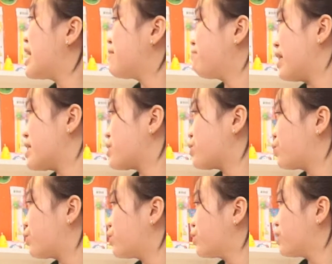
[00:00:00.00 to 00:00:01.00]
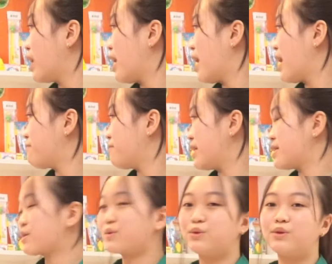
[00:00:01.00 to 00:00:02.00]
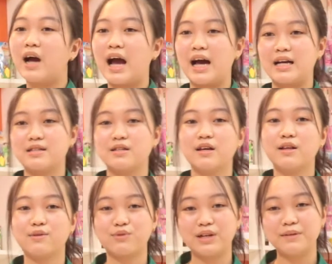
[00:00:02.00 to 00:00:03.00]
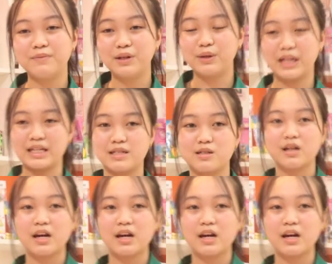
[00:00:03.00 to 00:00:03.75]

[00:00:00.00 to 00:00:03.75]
my school has 3 buildings.